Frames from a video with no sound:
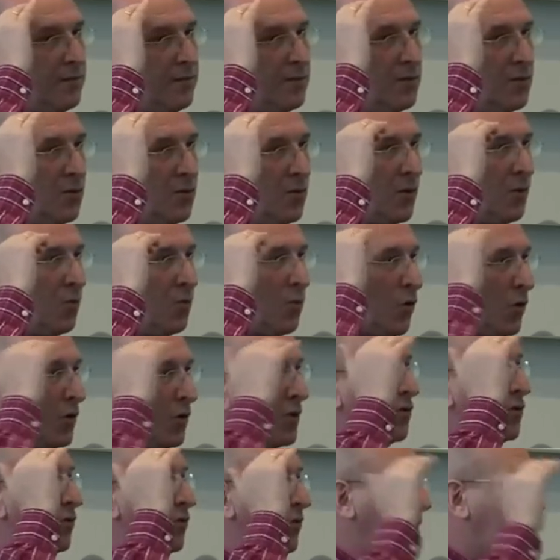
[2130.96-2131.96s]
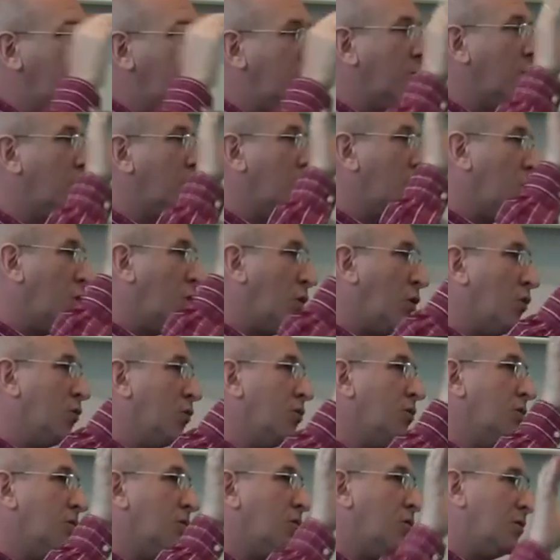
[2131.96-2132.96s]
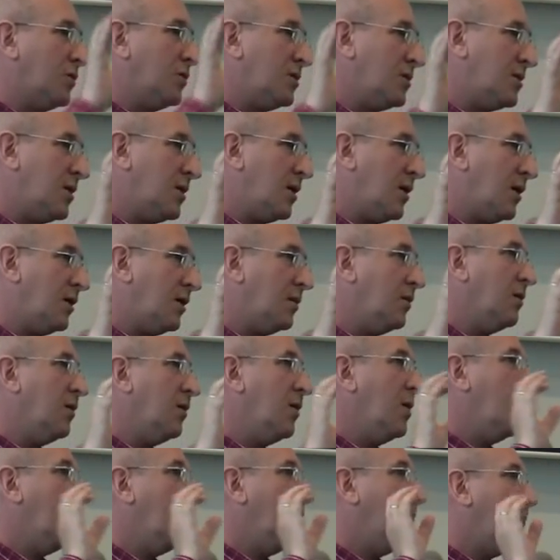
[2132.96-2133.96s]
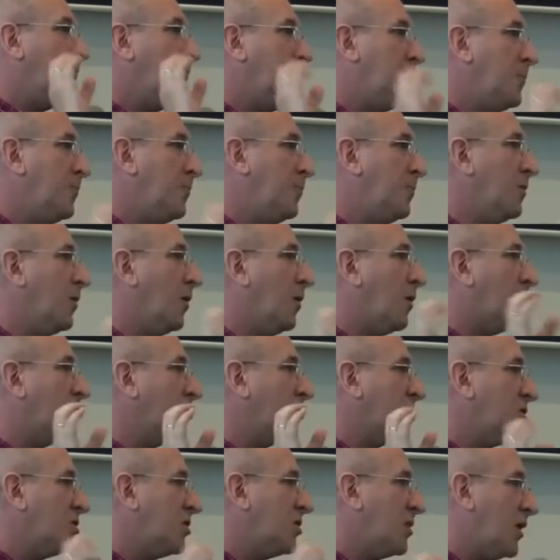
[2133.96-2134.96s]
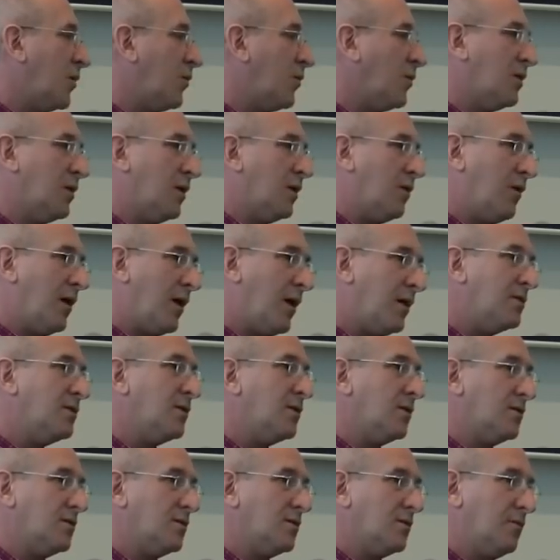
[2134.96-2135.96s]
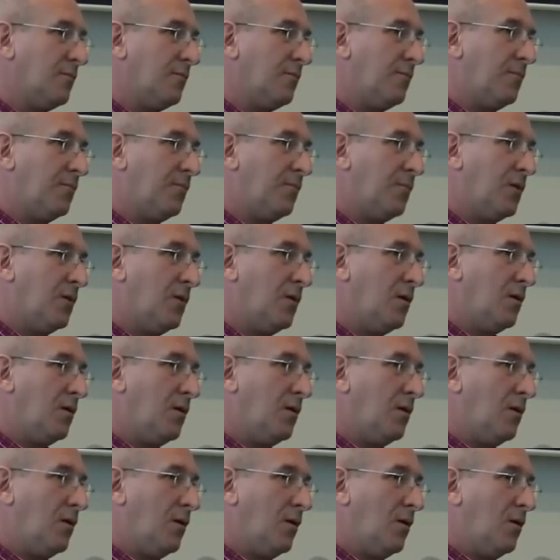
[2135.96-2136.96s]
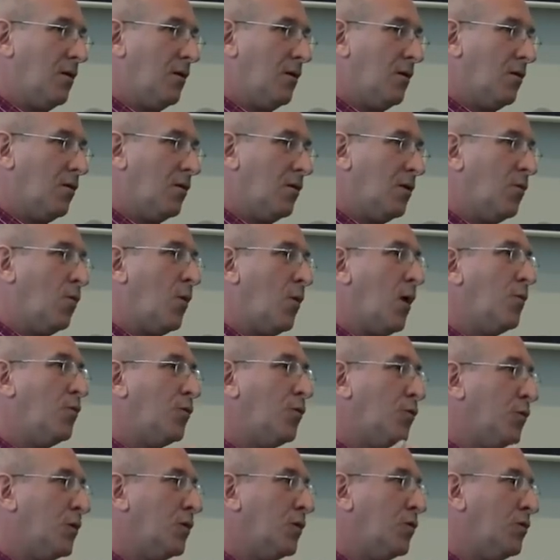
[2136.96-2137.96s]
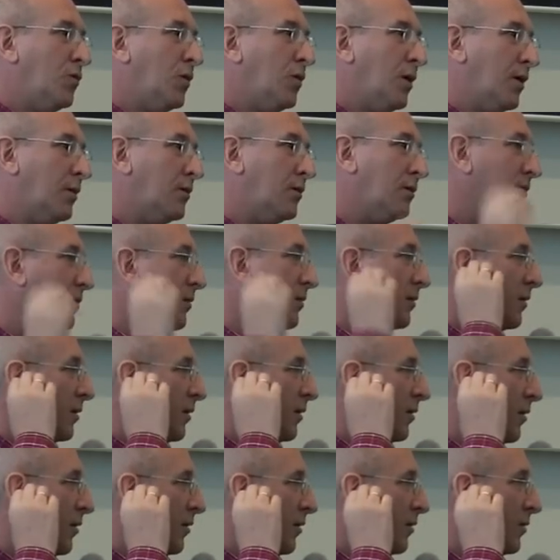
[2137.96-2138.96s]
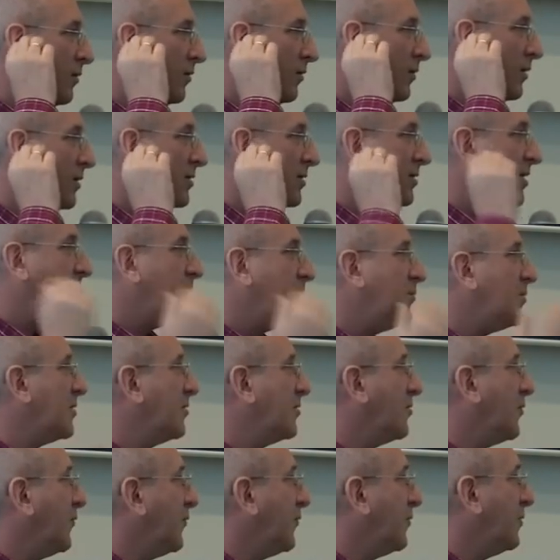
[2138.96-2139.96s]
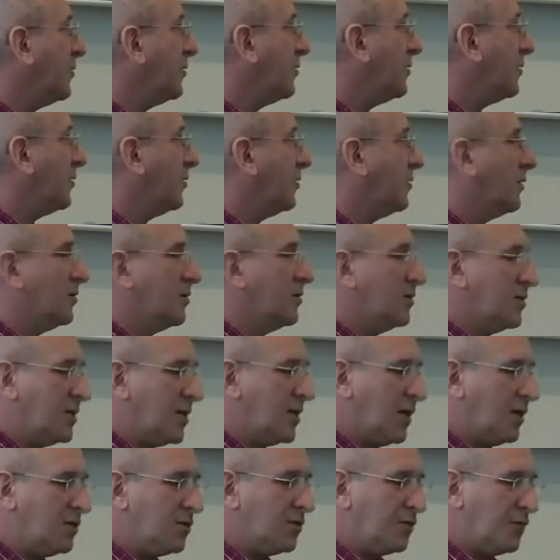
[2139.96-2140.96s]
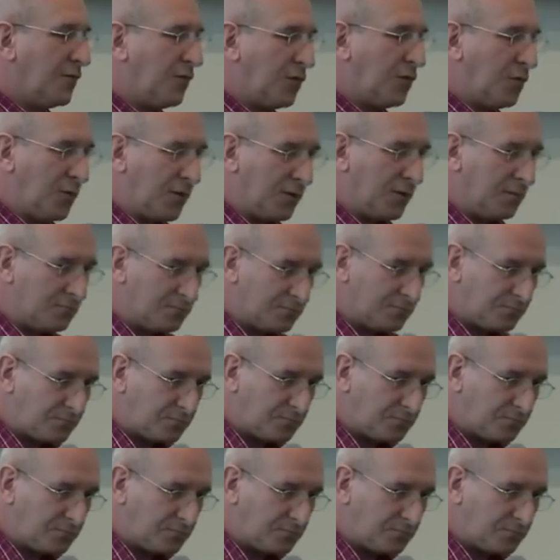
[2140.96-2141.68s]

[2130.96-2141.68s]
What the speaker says: you know, and working together on code or design, people are sharing their assets. Okay, why would we do that? The example that often cited is the following.